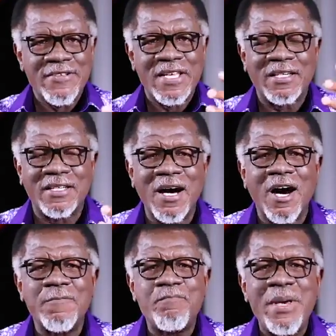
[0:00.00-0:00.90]
Yet
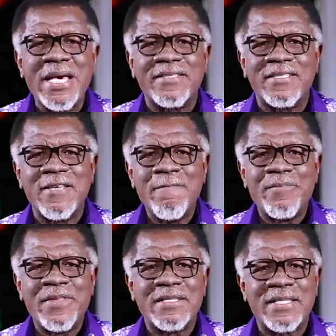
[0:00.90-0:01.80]
God picks
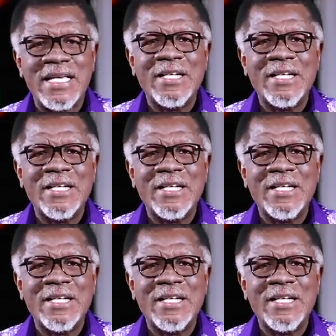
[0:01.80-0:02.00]
this